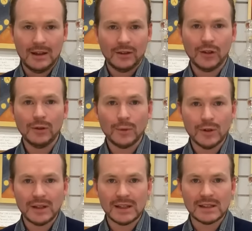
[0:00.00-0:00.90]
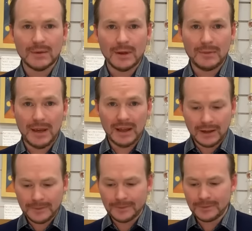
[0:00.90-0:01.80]
2 warnings I want to make.
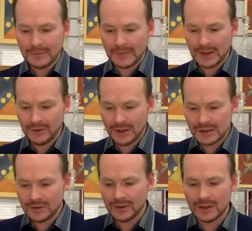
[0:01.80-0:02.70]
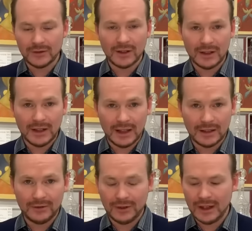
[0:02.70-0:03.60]
First of all, you've got a
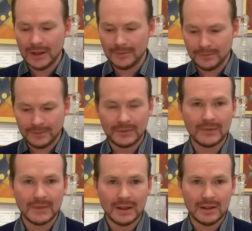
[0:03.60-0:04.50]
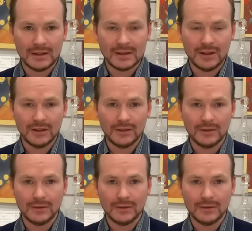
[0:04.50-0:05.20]
naked flame, so